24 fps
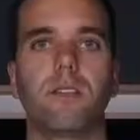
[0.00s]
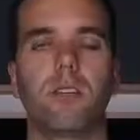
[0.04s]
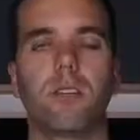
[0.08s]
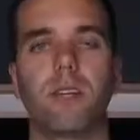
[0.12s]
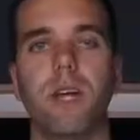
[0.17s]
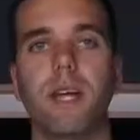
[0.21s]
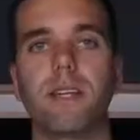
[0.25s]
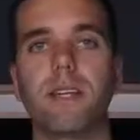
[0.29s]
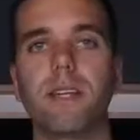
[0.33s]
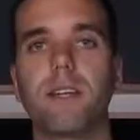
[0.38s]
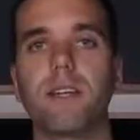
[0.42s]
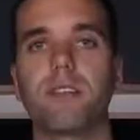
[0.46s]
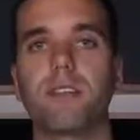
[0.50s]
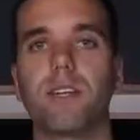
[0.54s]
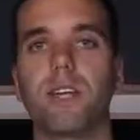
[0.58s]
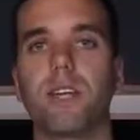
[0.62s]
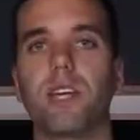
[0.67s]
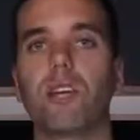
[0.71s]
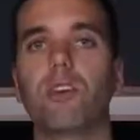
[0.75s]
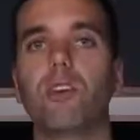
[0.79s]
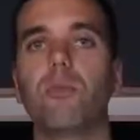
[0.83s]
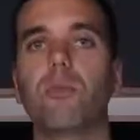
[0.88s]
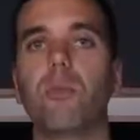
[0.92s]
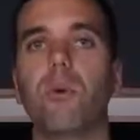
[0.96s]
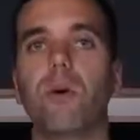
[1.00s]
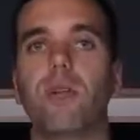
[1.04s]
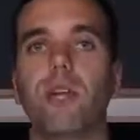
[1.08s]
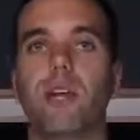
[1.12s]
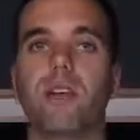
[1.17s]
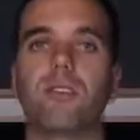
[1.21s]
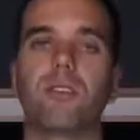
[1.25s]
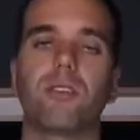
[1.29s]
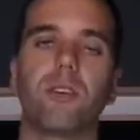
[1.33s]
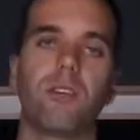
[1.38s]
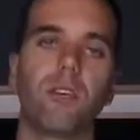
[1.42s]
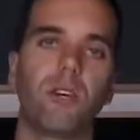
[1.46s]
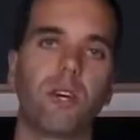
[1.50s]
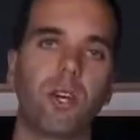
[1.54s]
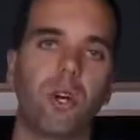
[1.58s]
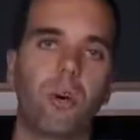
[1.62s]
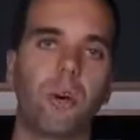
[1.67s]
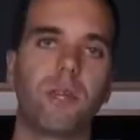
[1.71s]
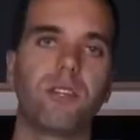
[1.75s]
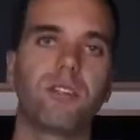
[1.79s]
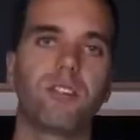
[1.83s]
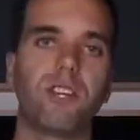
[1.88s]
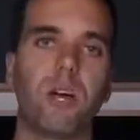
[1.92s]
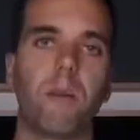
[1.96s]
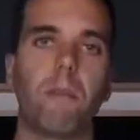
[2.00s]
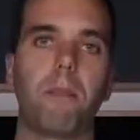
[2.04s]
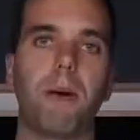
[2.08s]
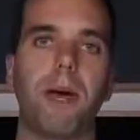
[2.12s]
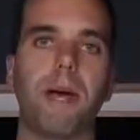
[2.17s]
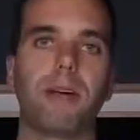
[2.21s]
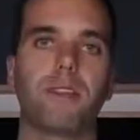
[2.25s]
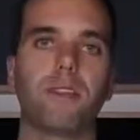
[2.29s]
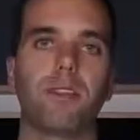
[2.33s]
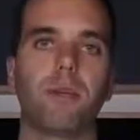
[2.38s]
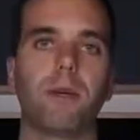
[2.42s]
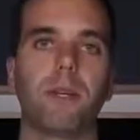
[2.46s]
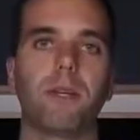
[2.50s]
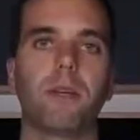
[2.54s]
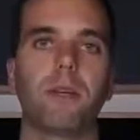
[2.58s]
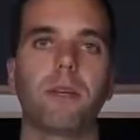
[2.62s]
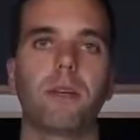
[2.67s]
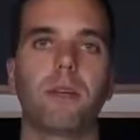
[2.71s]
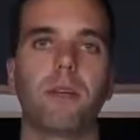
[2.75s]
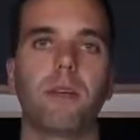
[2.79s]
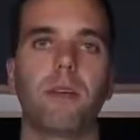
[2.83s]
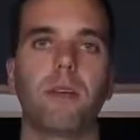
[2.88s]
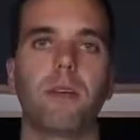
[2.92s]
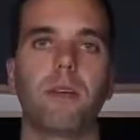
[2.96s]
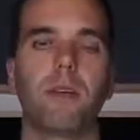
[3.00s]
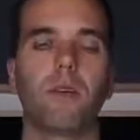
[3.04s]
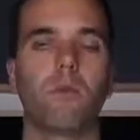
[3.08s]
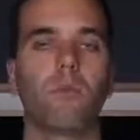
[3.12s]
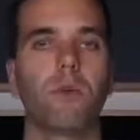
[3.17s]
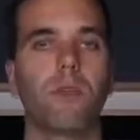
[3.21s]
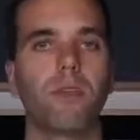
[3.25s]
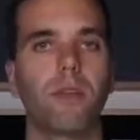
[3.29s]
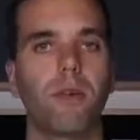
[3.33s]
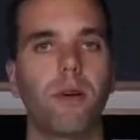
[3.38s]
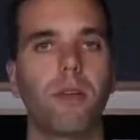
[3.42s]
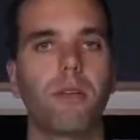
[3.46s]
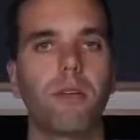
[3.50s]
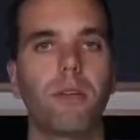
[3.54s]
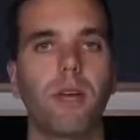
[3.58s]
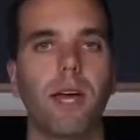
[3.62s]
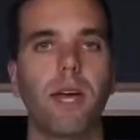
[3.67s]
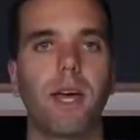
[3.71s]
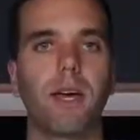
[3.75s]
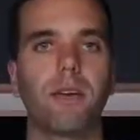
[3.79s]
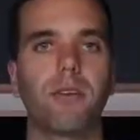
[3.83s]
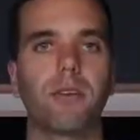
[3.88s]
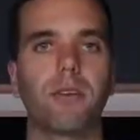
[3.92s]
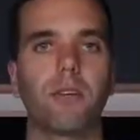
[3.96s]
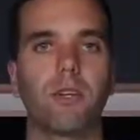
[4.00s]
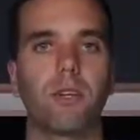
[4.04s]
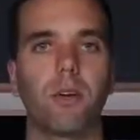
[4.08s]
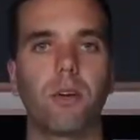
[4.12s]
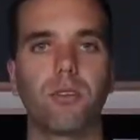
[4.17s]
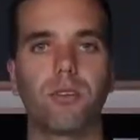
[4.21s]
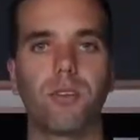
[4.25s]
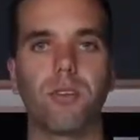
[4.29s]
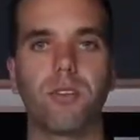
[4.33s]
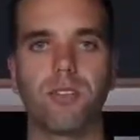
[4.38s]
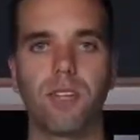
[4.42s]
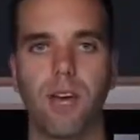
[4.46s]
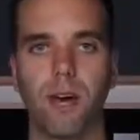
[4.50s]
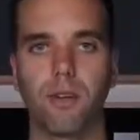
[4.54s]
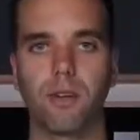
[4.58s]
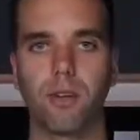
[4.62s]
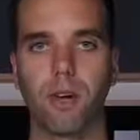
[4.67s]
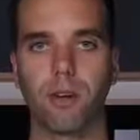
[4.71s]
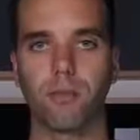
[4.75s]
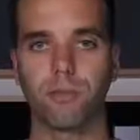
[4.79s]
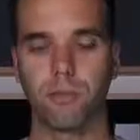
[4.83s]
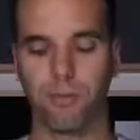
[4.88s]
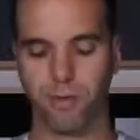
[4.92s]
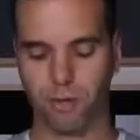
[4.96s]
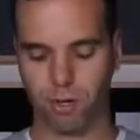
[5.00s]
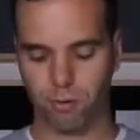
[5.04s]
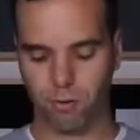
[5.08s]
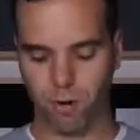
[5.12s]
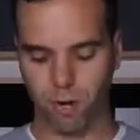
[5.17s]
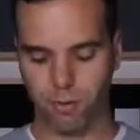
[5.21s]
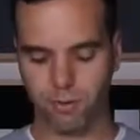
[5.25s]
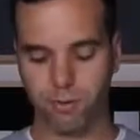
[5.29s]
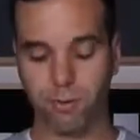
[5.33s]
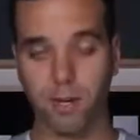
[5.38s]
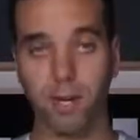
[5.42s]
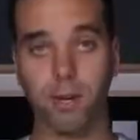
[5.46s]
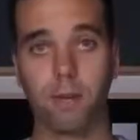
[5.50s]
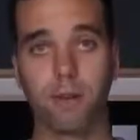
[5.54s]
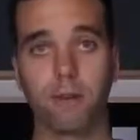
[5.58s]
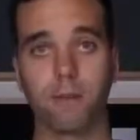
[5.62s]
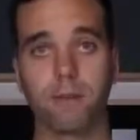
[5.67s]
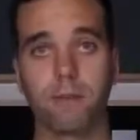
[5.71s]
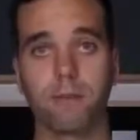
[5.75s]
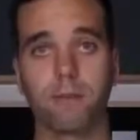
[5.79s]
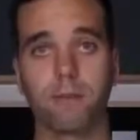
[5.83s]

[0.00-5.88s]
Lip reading: a good idea to set a cue point here so you can always jump back to it. With your other hand, close the sound off with the crossfader.